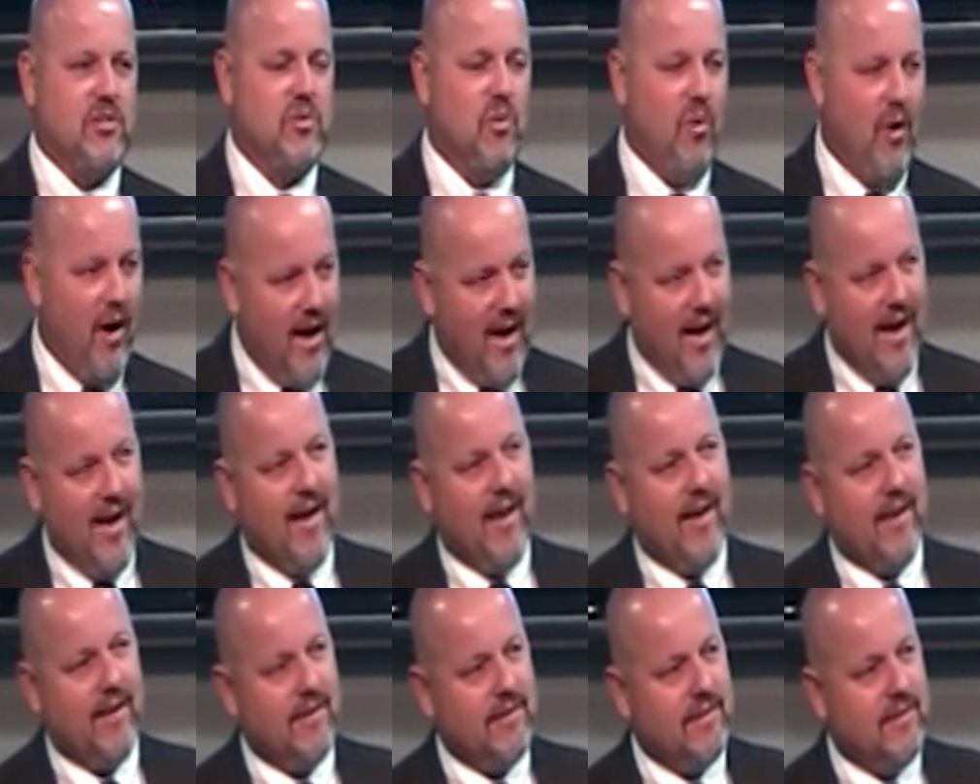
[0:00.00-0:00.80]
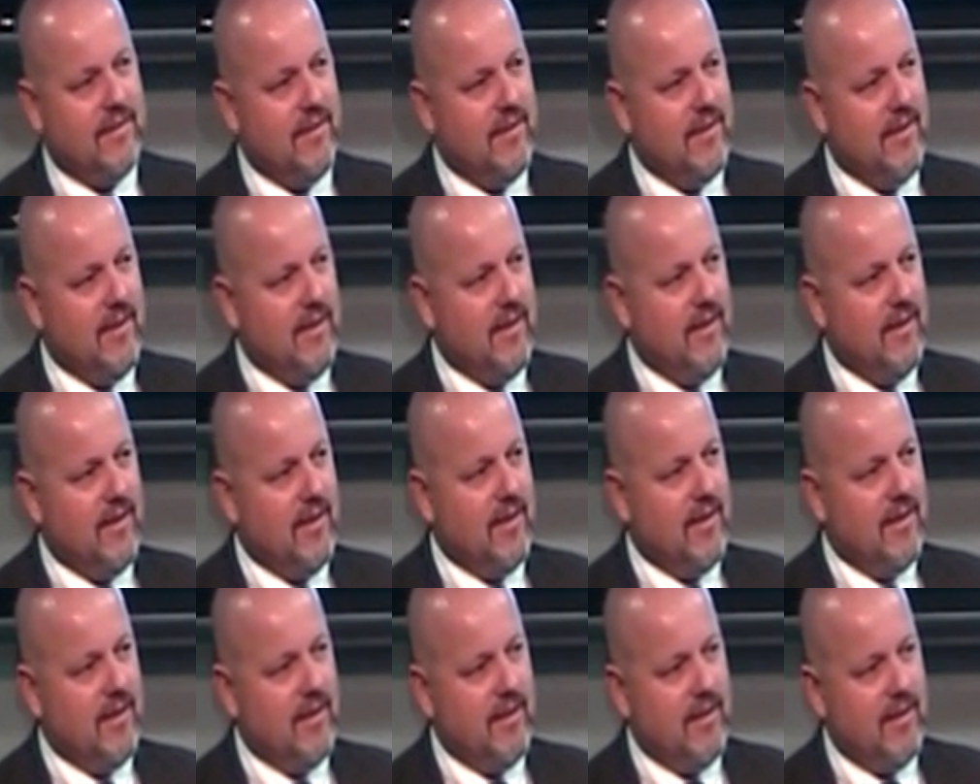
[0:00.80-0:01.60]
swine.
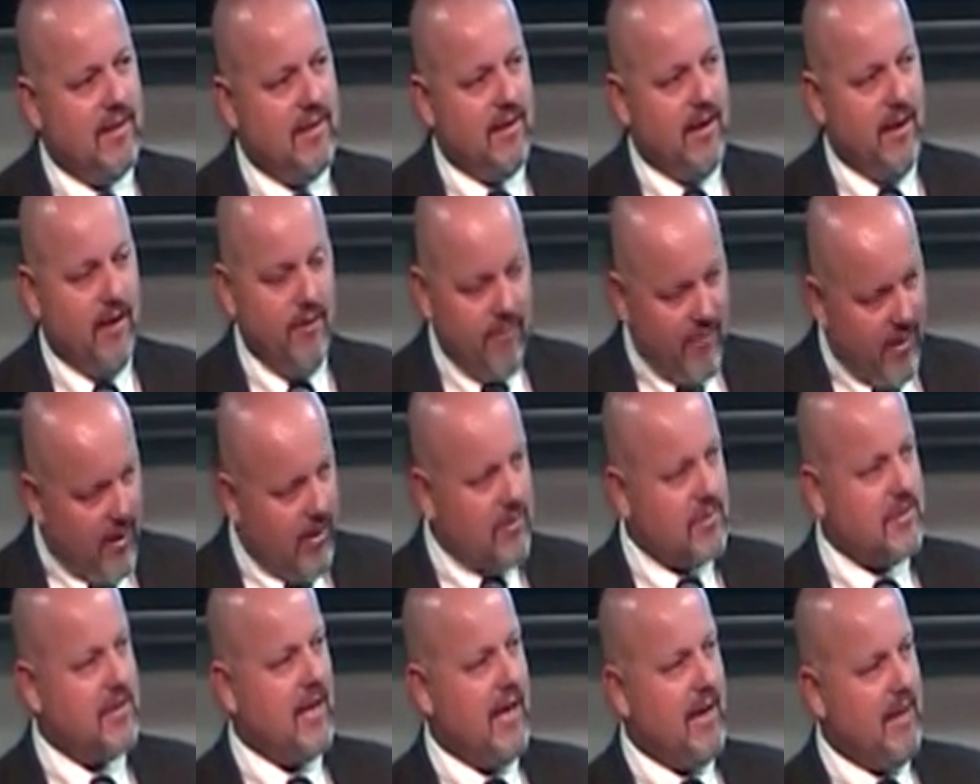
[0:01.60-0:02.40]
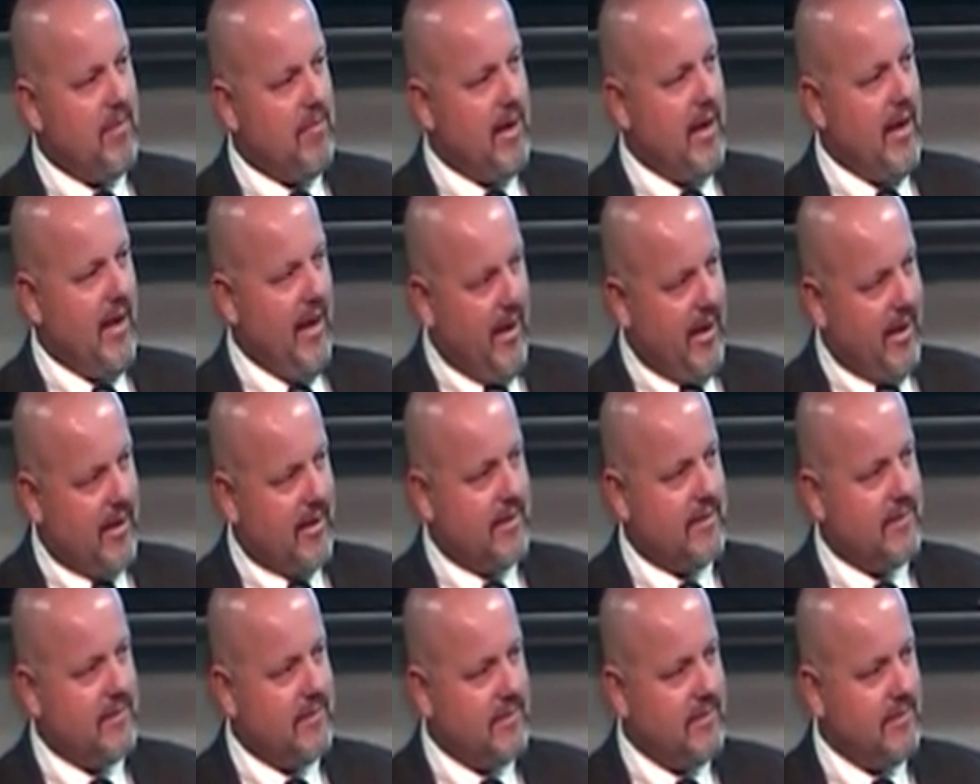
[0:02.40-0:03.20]
Them folks got mad.